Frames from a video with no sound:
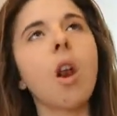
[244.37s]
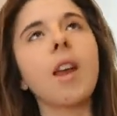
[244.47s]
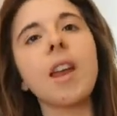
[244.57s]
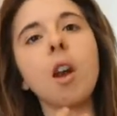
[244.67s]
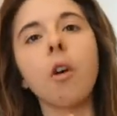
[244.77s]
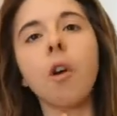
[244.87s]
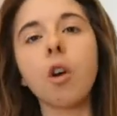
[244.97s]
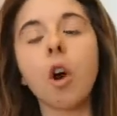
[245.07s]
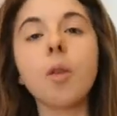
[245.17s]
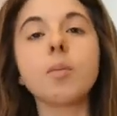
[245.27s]
like in her
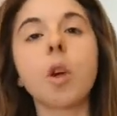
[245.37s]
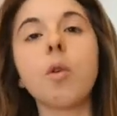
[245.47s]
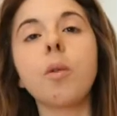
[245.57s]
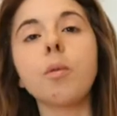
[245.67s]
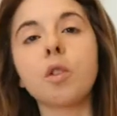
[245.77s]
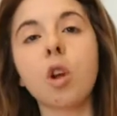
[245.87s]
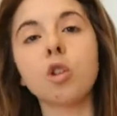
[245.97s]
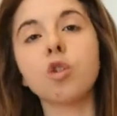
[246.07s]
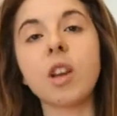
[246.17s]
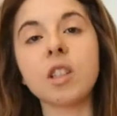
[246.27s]
own home, so it would go
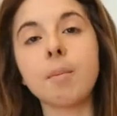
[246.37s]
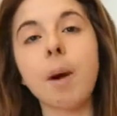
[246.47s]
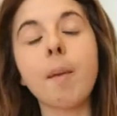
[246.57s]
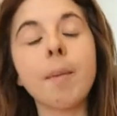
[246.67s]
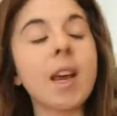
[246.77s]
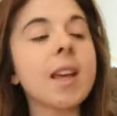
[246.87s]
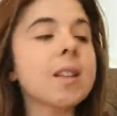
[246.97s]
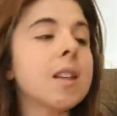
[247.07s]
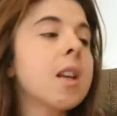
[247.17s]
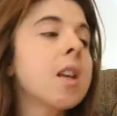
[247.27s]
straight to the paramedics.